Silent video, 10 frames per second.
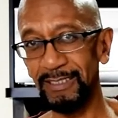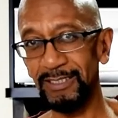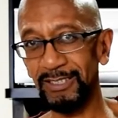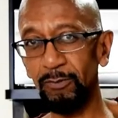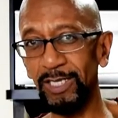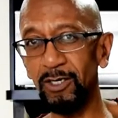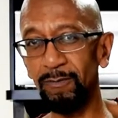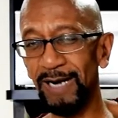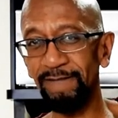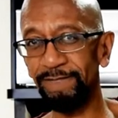So I really don't
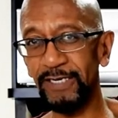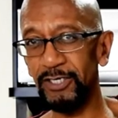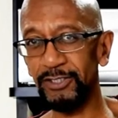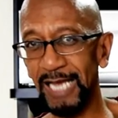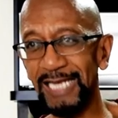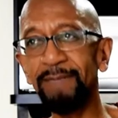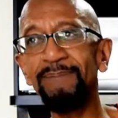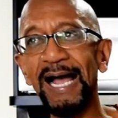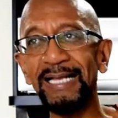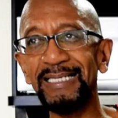buy fish. I did
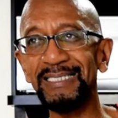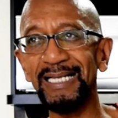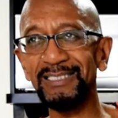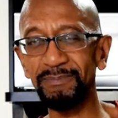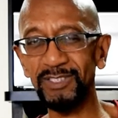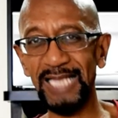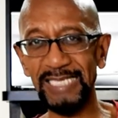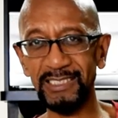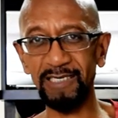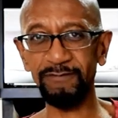buy some
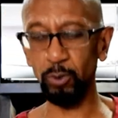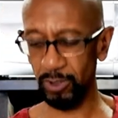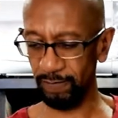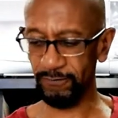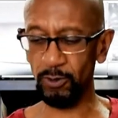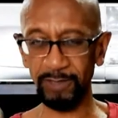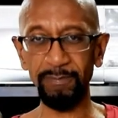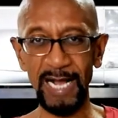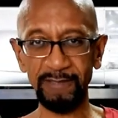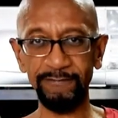slices of tuna, frozen
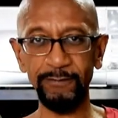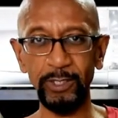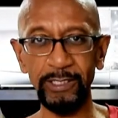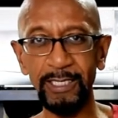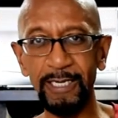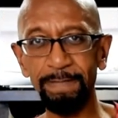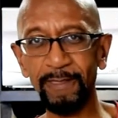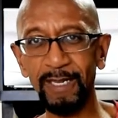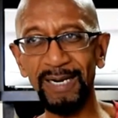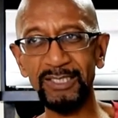blocks of tuna,
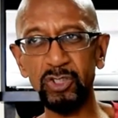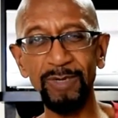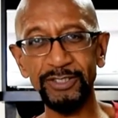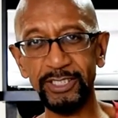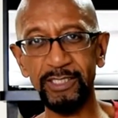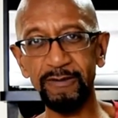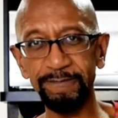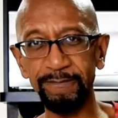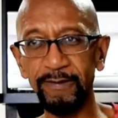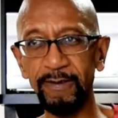about 2 months ago
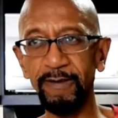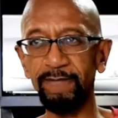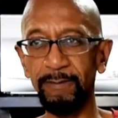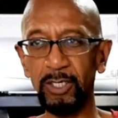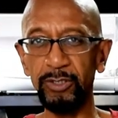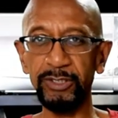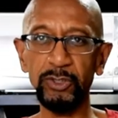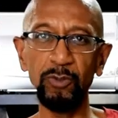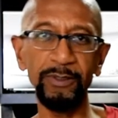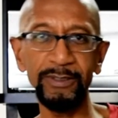from a
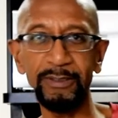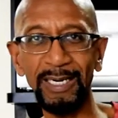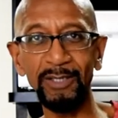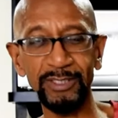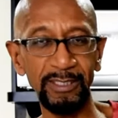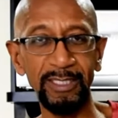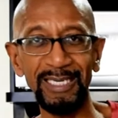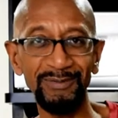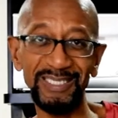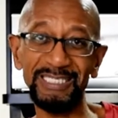consumer. It looked,
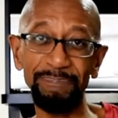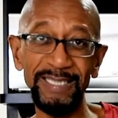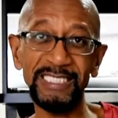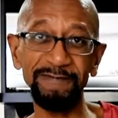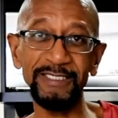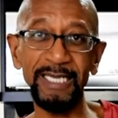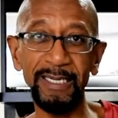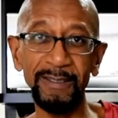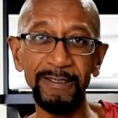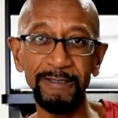it's expensive as hell.